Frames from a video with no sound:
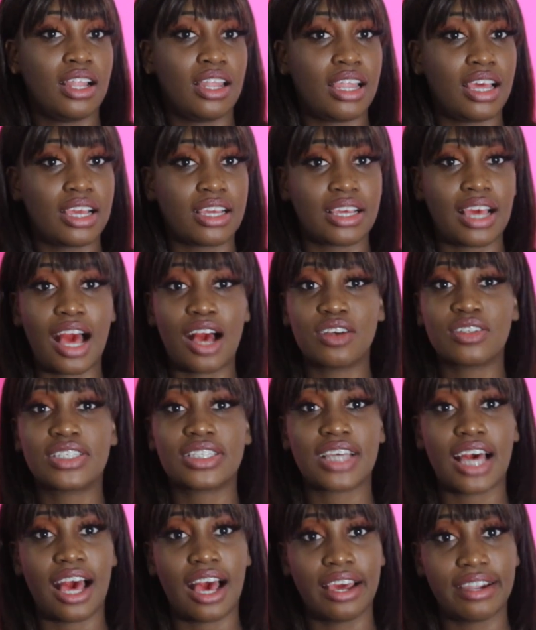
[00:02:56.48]
Like
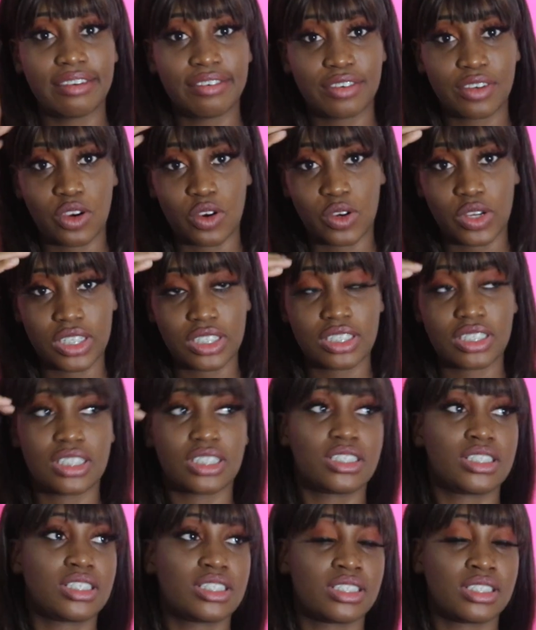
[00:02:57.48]
outside, of
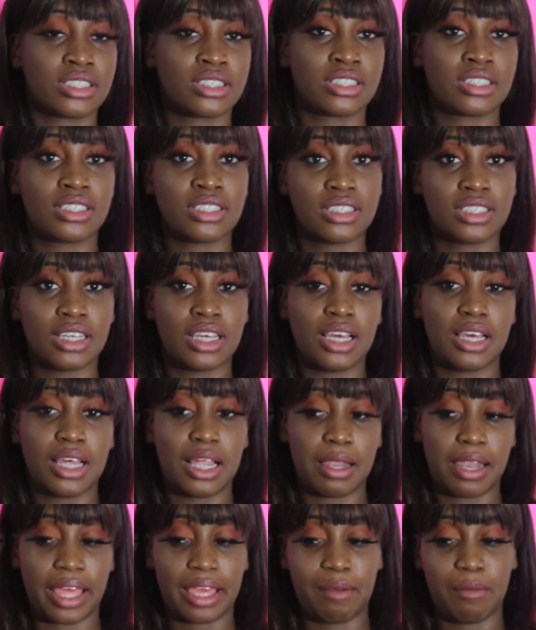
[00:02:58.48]
course.
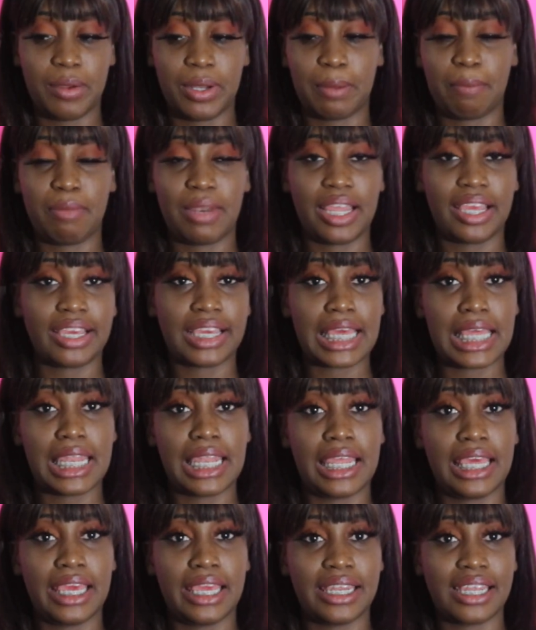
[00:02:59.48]
Like with a blanket
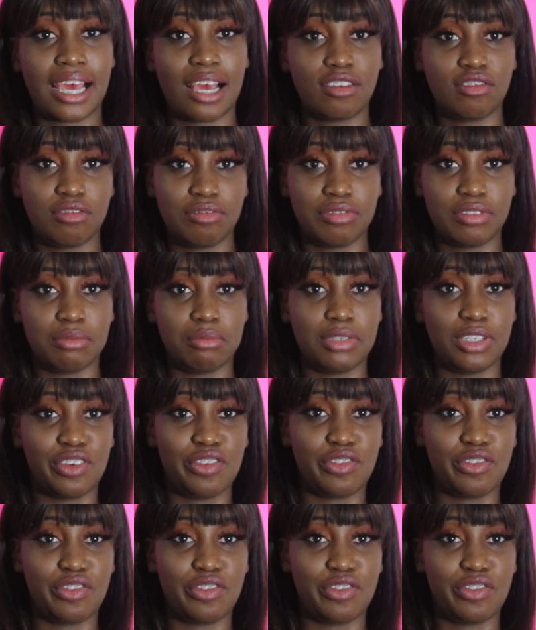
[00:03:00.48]
laid out, you feel me,